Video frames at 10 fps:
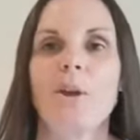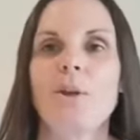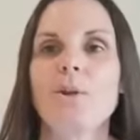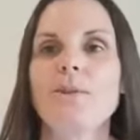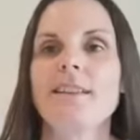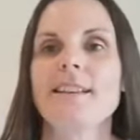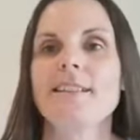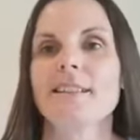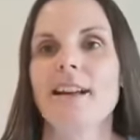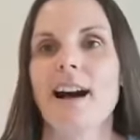Hootie is
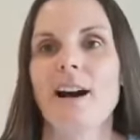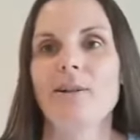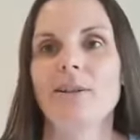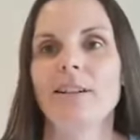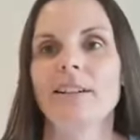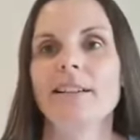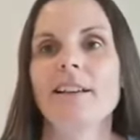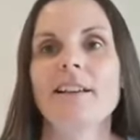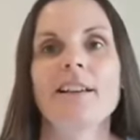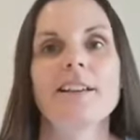an owl.
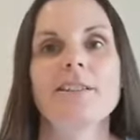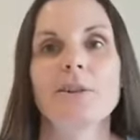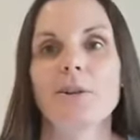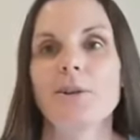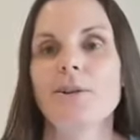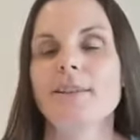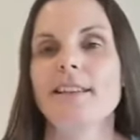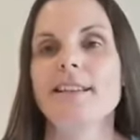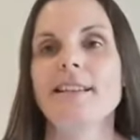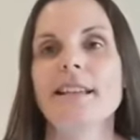So Hootie
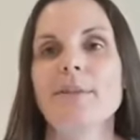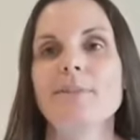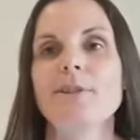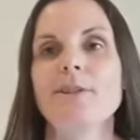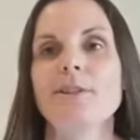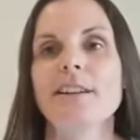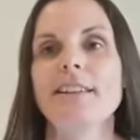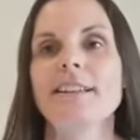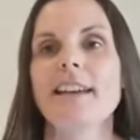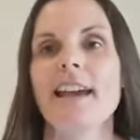sleeps during the
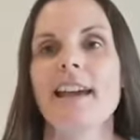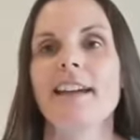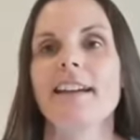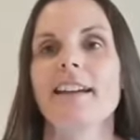day